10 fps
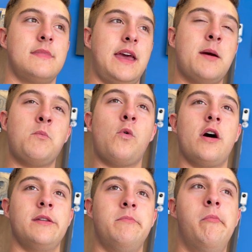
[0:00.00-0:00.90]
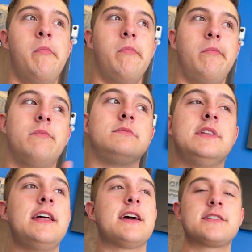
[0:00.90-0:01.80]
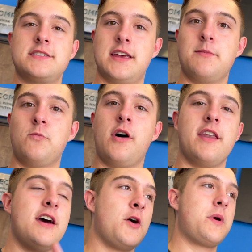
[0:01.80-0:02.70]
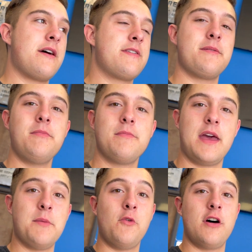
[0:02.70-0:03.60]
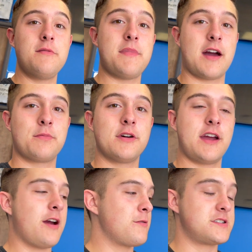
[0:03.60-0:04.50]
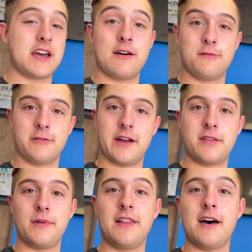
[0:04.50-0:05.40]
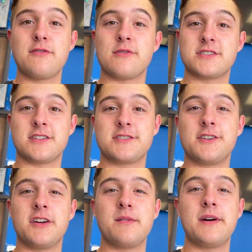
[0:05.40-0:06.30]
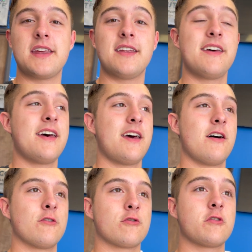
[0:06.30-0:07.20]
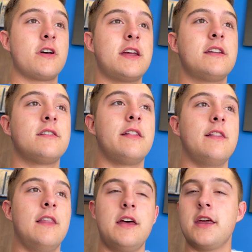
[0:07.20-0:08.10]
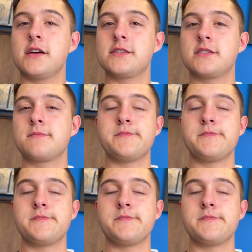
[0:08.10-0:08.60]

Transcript: M1. Linux, M1. We have the M1 MacBook Air, which I have right to my left, which I'll show you in a minute, running Linux.